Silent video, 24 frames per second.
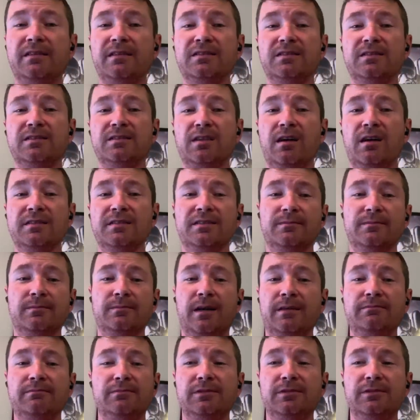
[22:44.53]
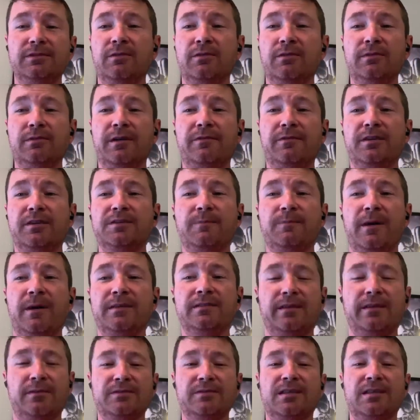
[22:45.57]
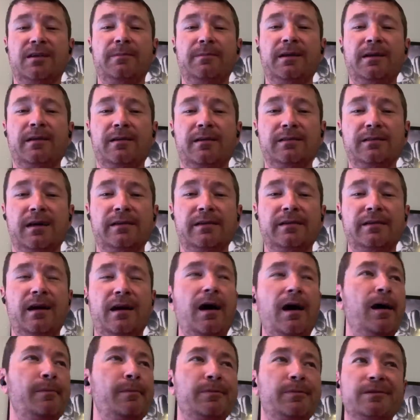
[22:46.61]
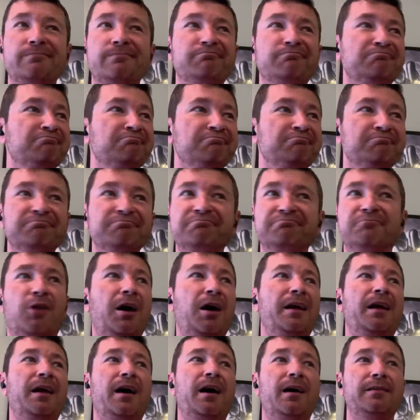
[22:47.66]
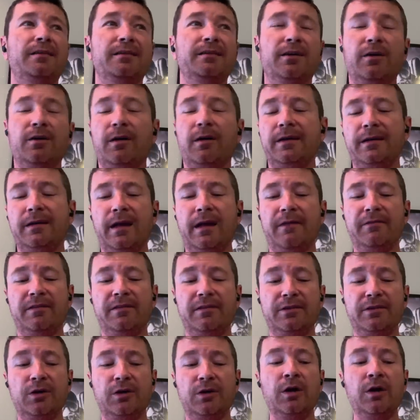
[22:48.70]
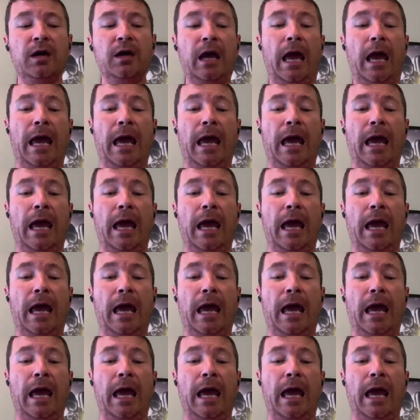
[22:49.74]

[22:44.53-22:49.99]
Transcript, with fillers: This is awesome. I, never expected I was going to be an airline guy, but why not? I didn't have anything to do.